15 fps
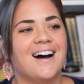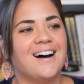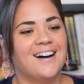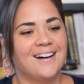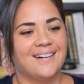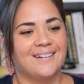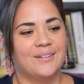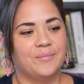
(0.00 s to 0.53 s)

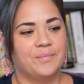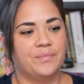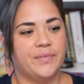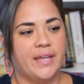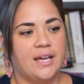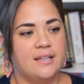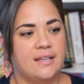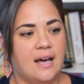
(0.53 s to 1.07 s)
And
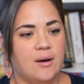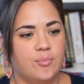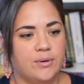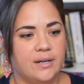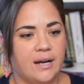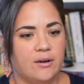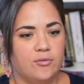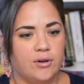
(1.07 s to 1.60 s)
that
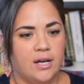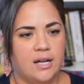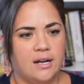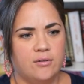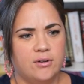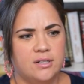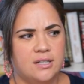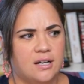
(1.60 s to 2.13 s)
book I
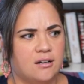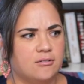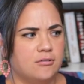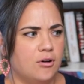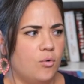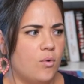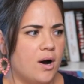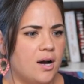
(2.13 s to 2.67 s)
read that
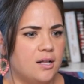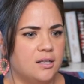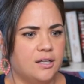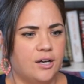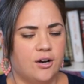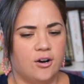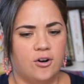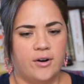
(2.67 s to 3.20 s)
a while
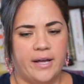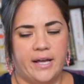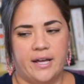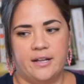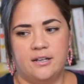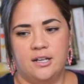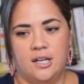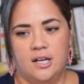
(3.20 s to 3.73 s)
ago,
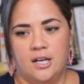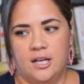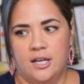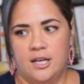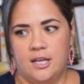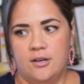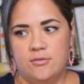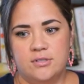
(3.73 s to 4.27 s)
and
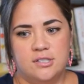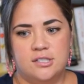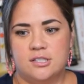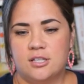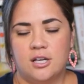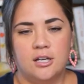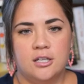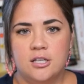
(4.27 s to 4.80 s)
it
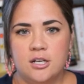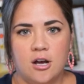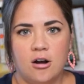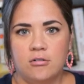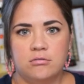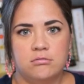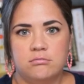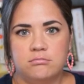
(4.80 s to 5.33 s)
was
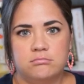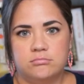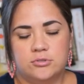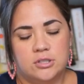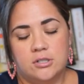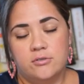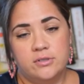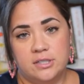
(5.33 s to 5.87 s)

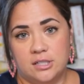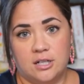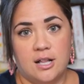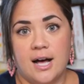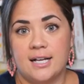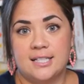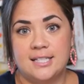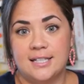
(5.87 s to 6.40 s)
a
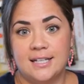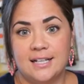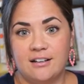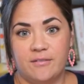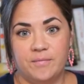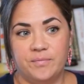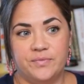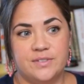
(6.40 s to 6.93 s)

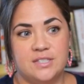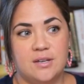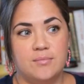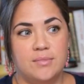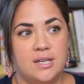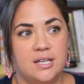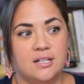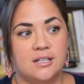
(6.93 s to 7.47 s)
classic. To
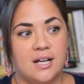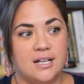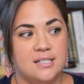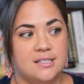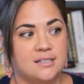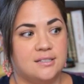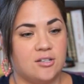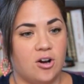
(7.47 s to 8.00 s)
me,
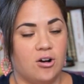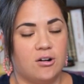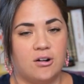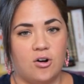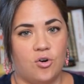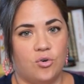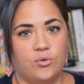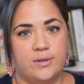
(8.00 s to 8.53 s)
classics
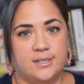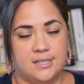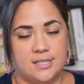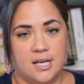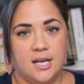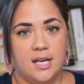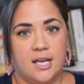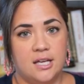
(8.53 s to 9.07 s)
aren't always
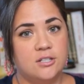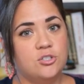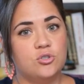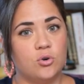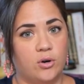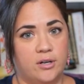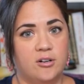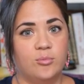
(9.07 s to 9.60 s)

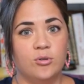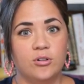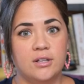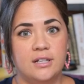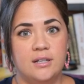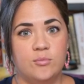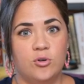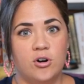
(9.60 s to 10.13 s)
enjoyable
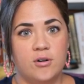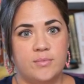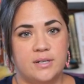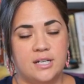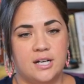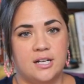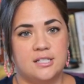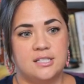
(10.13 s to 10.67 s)
anymore
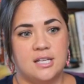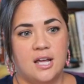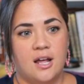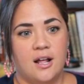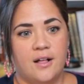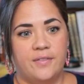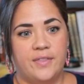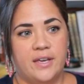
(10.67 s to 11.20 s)
because
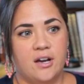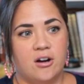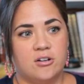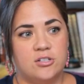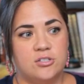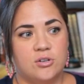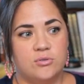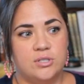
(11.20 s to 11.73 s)
they are
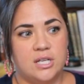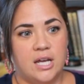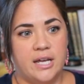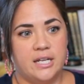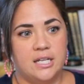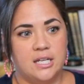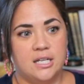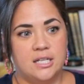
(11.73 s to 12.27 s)
so
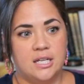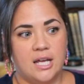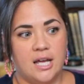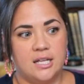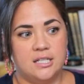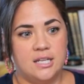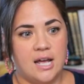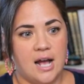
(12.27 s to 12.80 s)
dated,
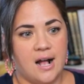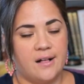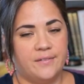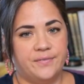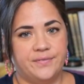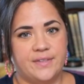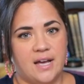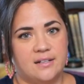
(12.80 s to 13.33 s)
and yeah,
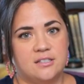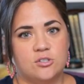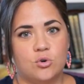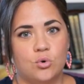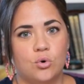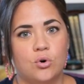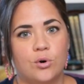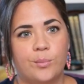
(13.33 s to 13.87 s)
that's
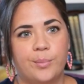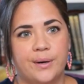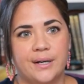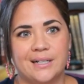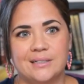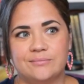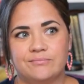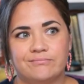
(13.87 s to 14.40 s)
cool,
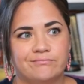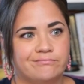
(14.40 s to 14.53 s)
but